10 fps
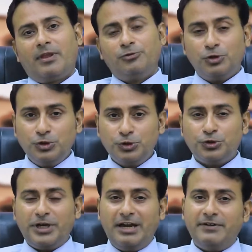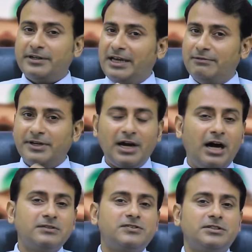So you should have a relevant
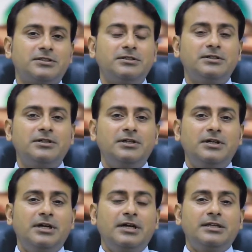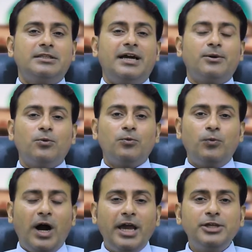answer that
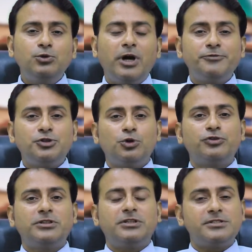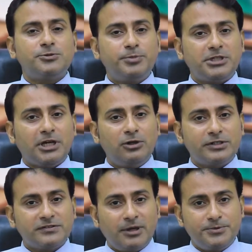why you have chosen this particular
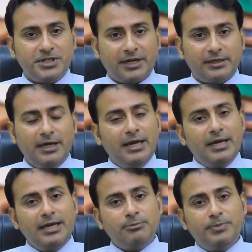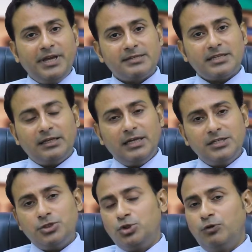subject. In BS
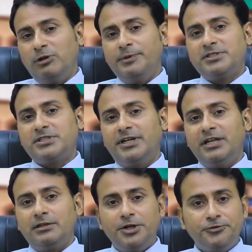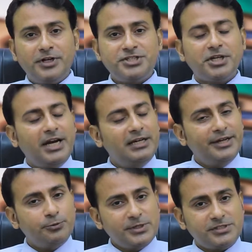English, you will be studying literature and
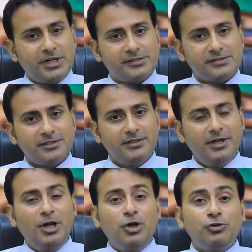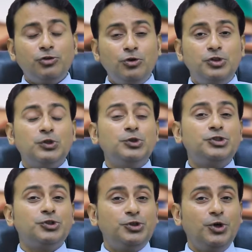linguistics. So you
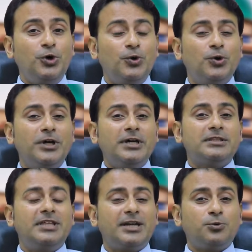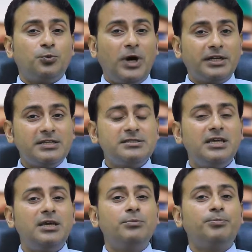should know that what is
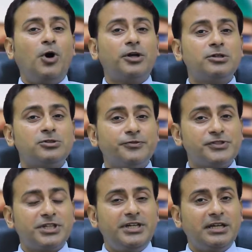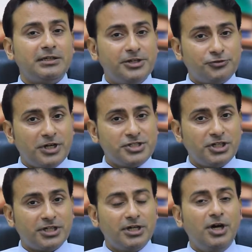the importance of studying
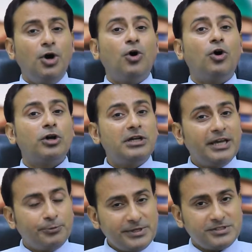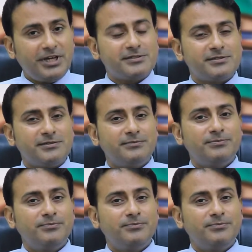literature or linguistics.